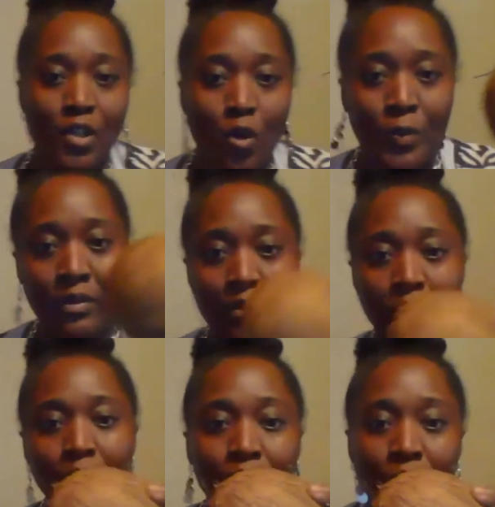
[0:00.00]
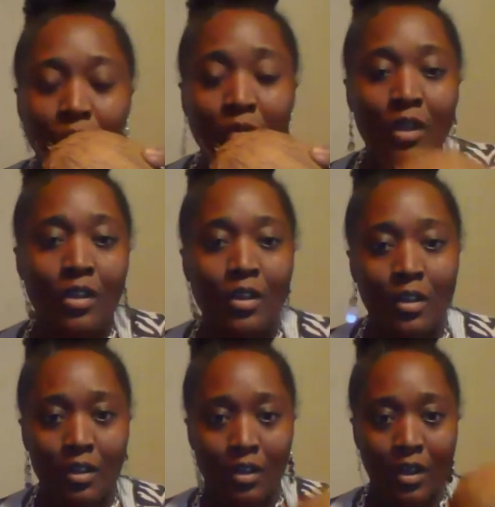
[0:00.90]
this open
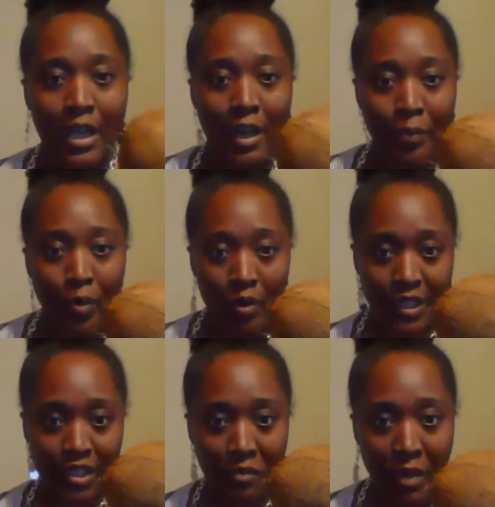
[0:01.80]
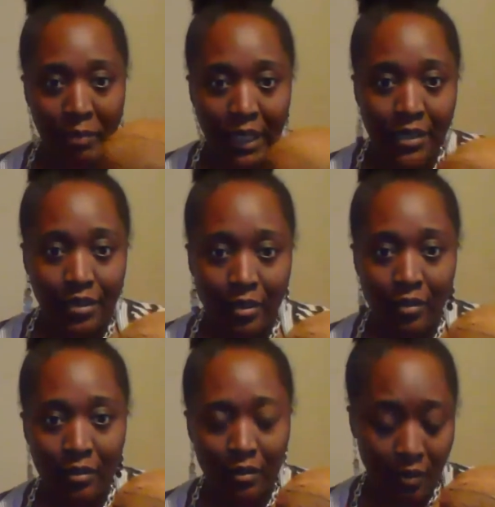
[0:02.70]
and I pour this in my
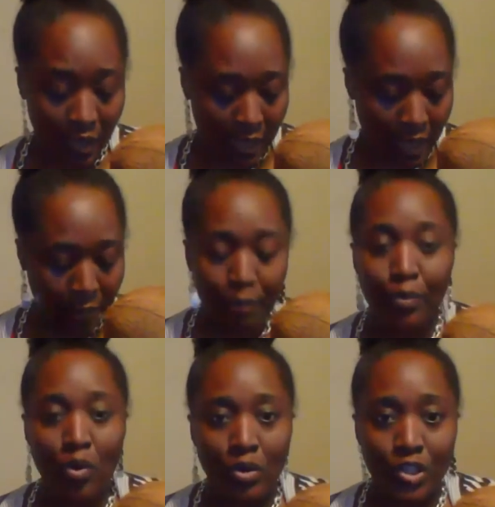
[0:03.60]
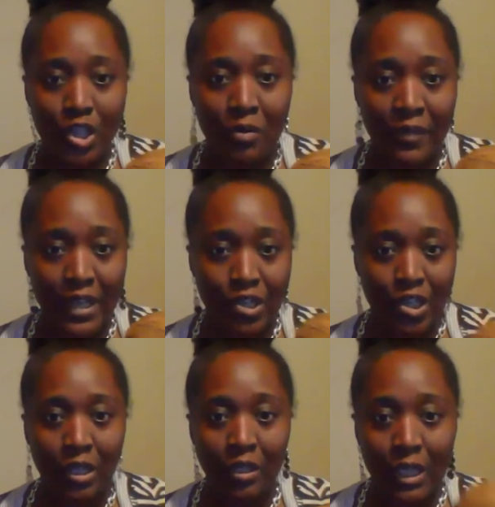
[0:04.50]
blender and I pour some of that
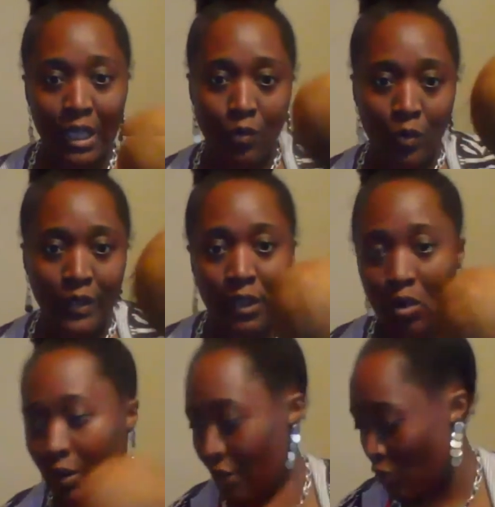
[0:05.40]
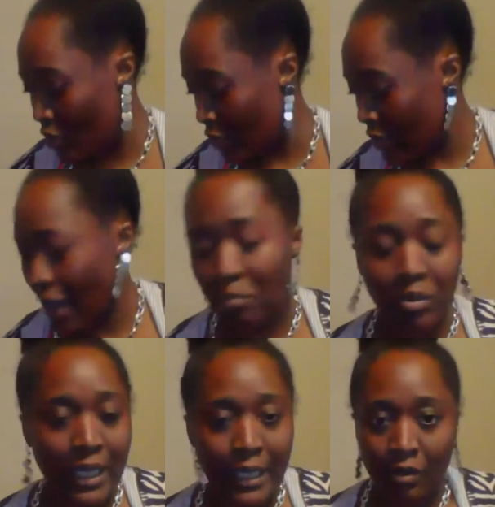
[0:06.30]
gel in with the coconut water. I
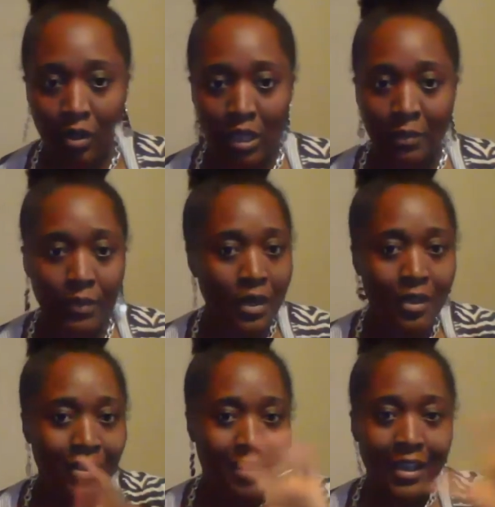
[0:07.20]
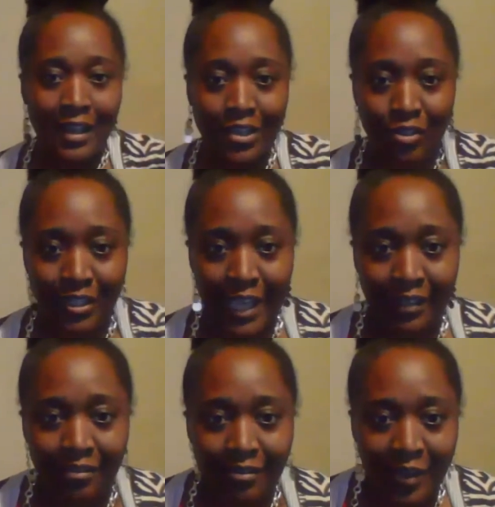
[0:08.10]
blend it all up and I drink
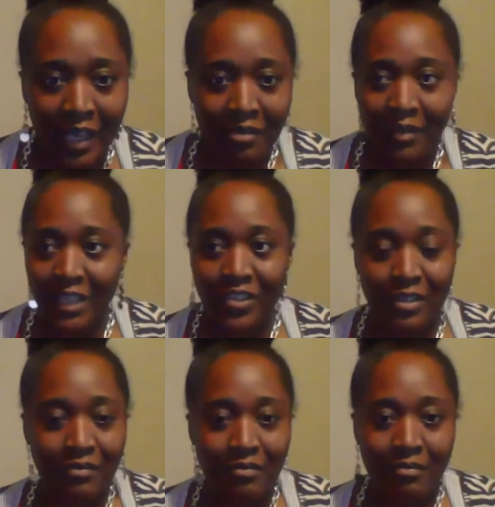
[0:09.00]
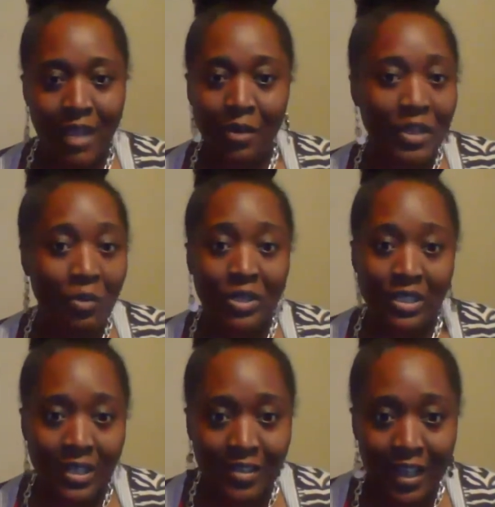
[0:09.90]
that. Okay. That's it. I don't care what
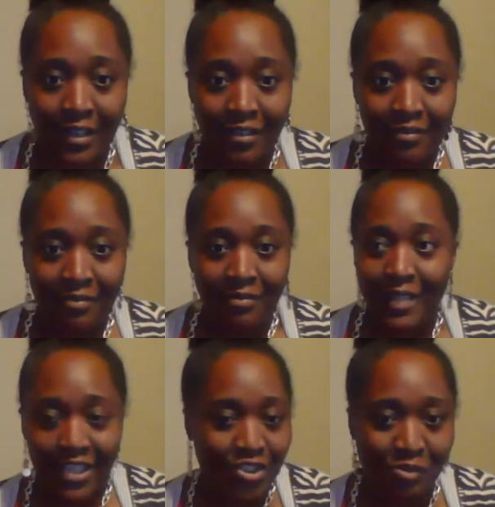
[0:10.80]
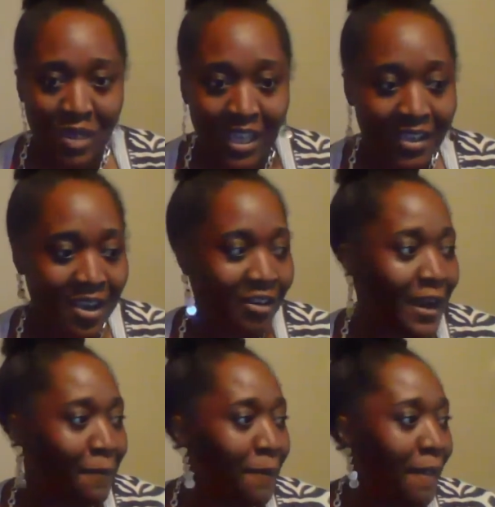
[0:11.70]
it tastes like. That's just me. All
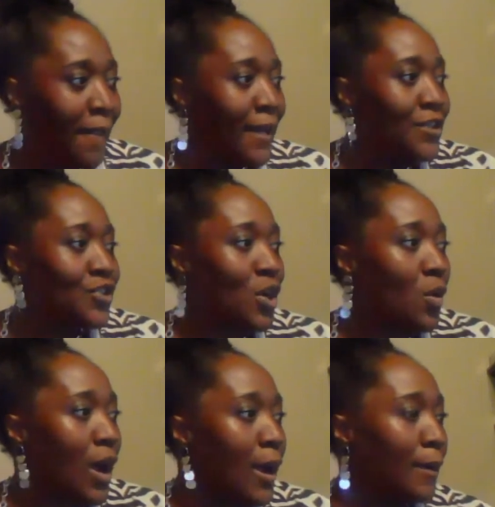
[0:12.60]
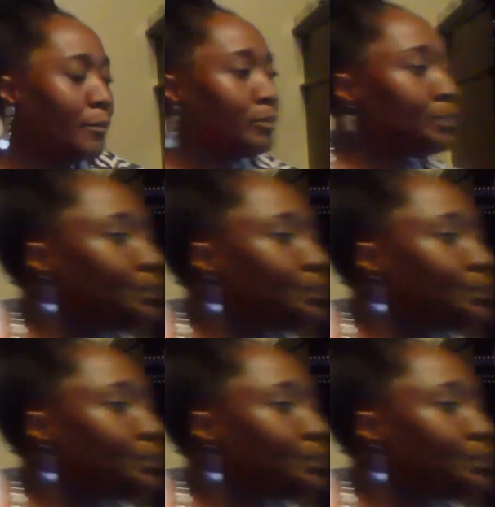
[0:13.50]
right. So, um,